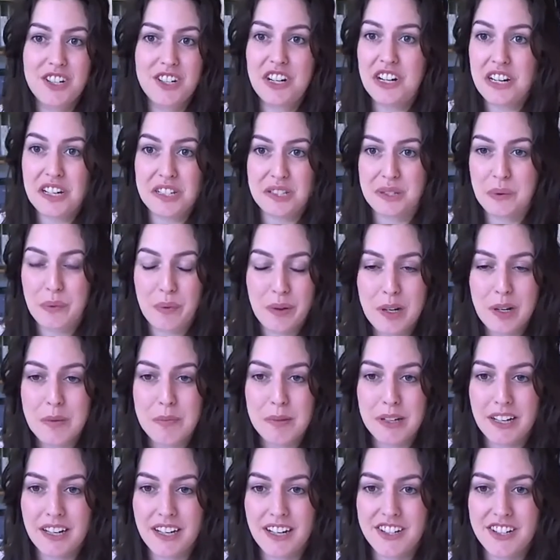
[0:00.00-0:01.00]
She doesn't want to
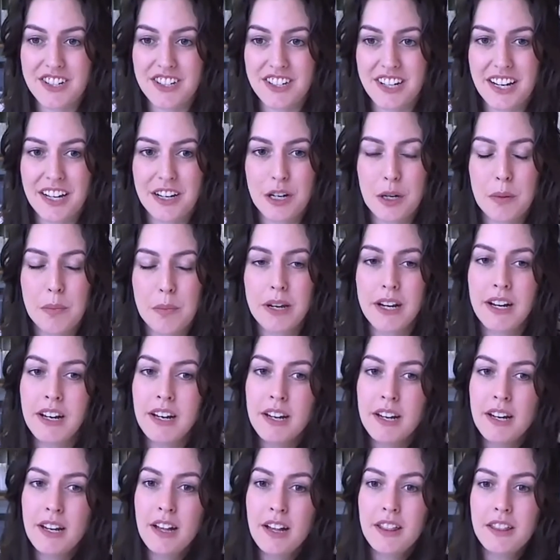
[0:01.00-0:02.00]
be an educator. But
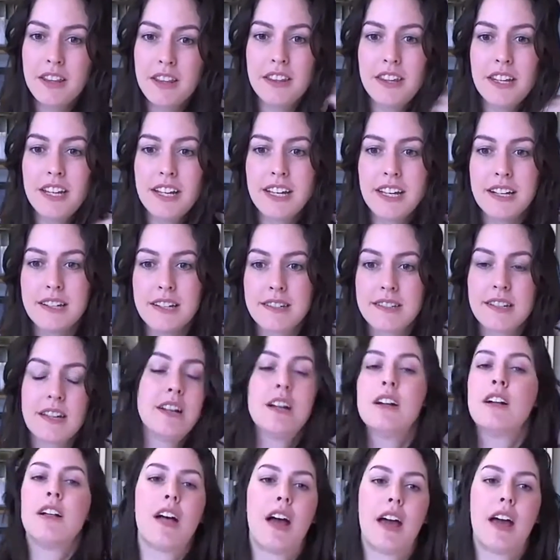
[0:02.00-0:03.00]
the thing is,
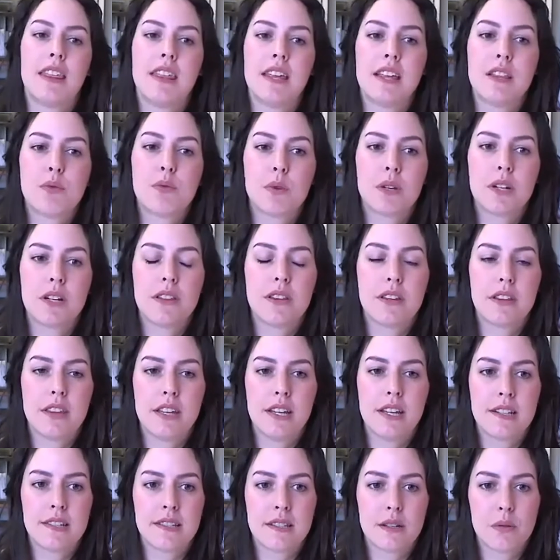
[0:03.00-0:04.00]
I think one of the
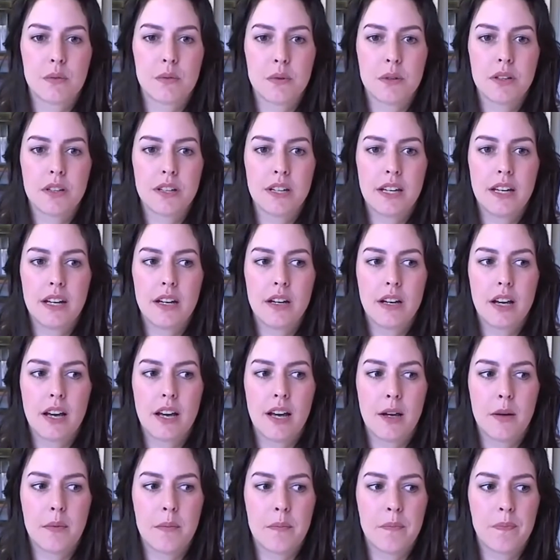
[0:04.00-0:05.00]
things that really,
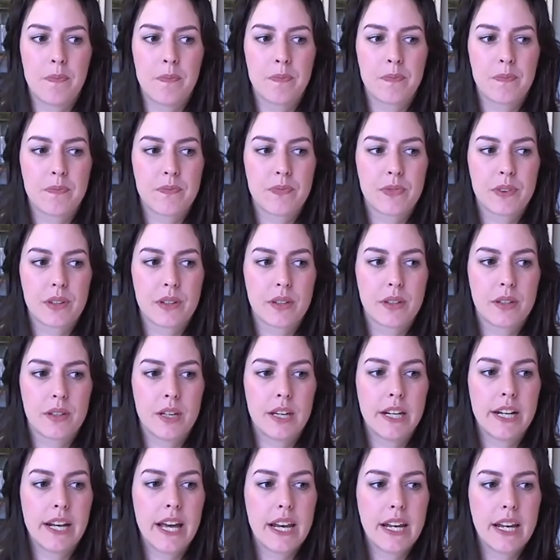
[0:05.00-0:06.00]
um,
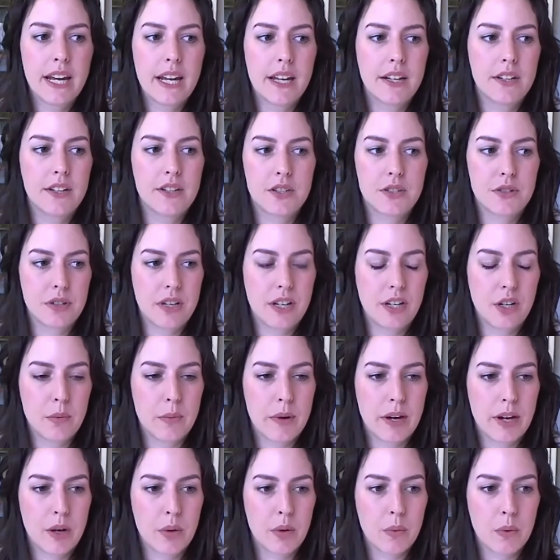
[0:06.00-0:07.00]
in any industry, no
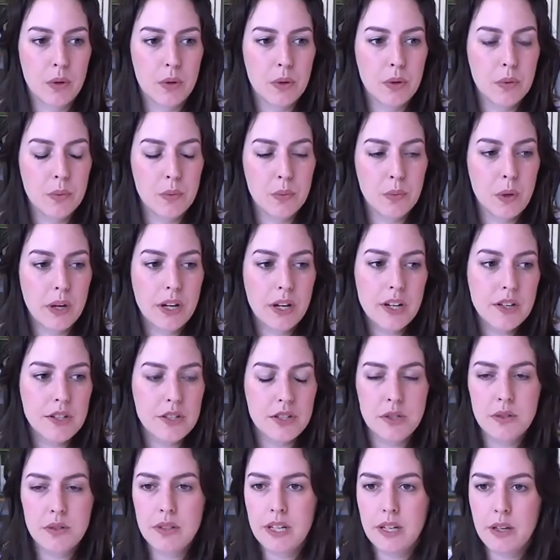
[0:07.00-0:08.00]
matter who, what you're
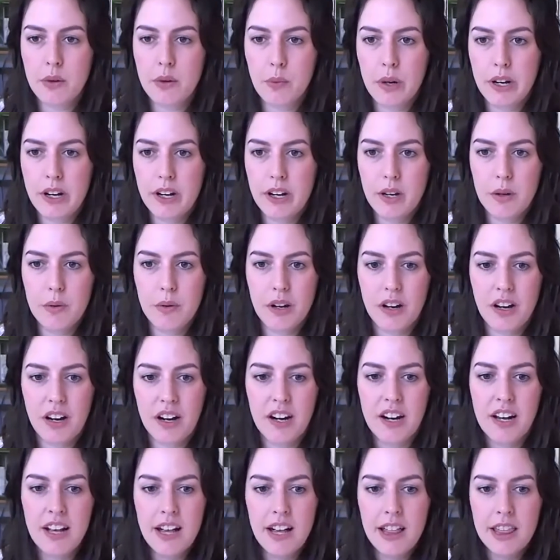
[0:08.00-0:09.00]
doing, where you
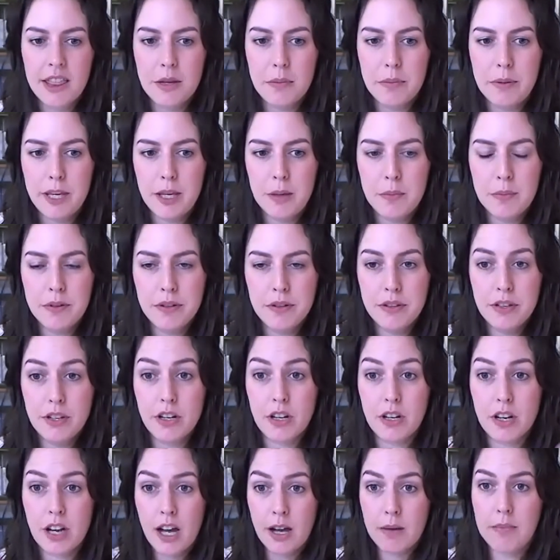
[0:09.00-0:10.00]
are, the people that
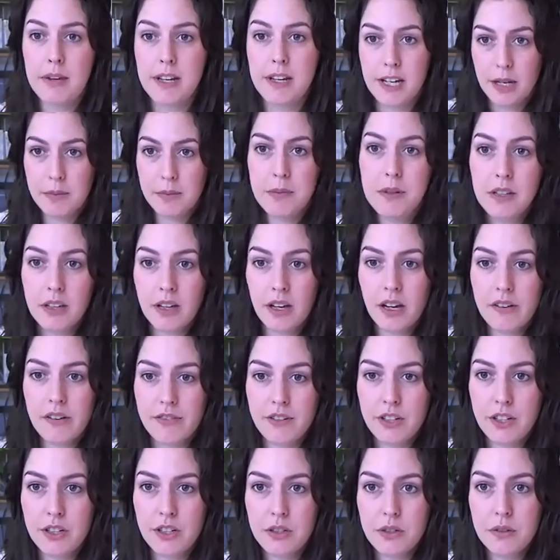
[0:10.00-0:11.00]
are coming up a lot
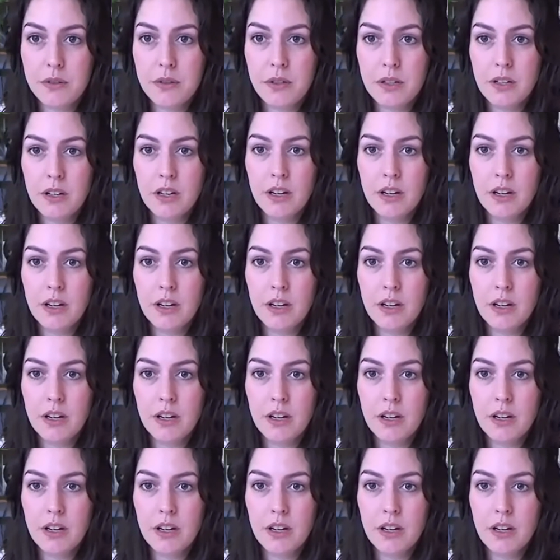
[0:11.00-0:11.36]
for you,